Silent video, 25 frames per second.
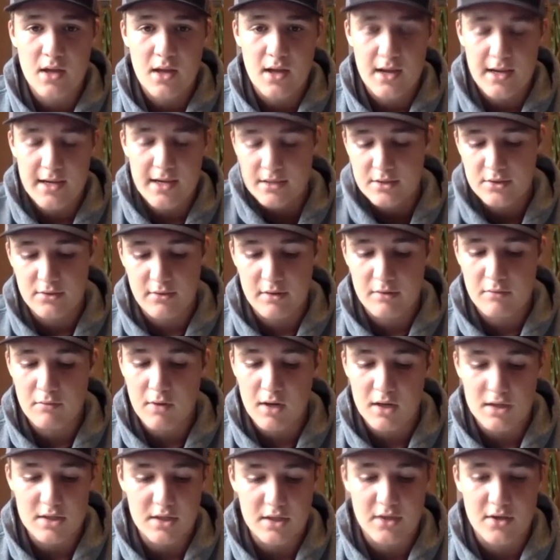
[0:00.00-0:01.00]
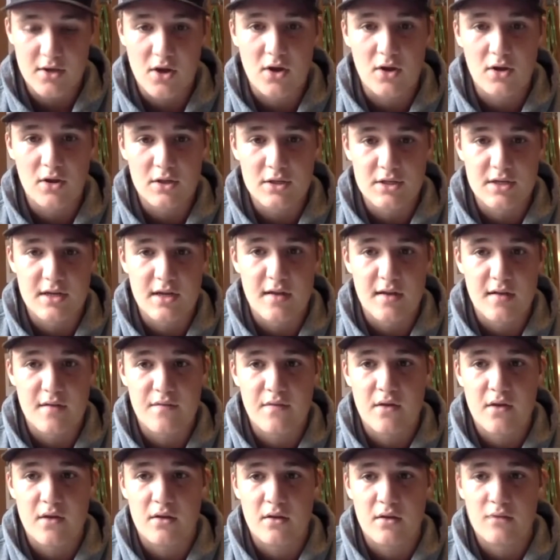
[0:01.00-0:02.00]
I enjoyed watching college and
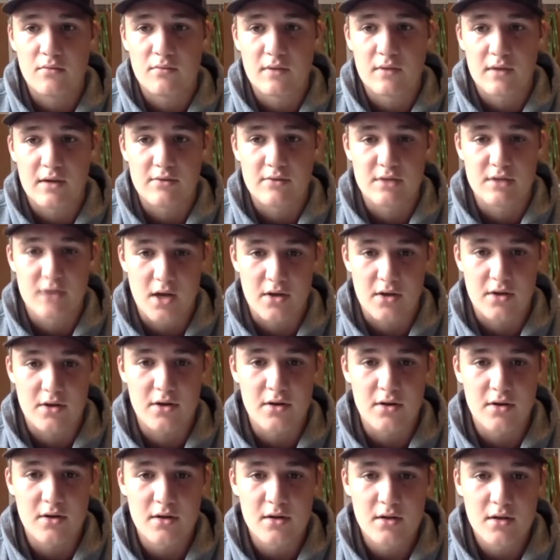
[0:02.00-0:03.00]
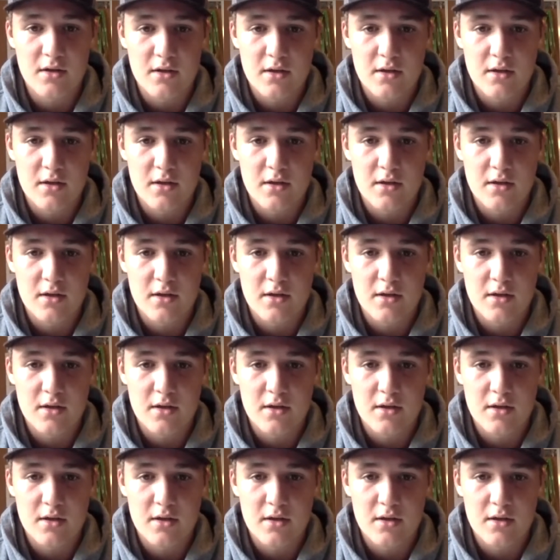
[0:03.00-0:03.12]
NFL when I was younger.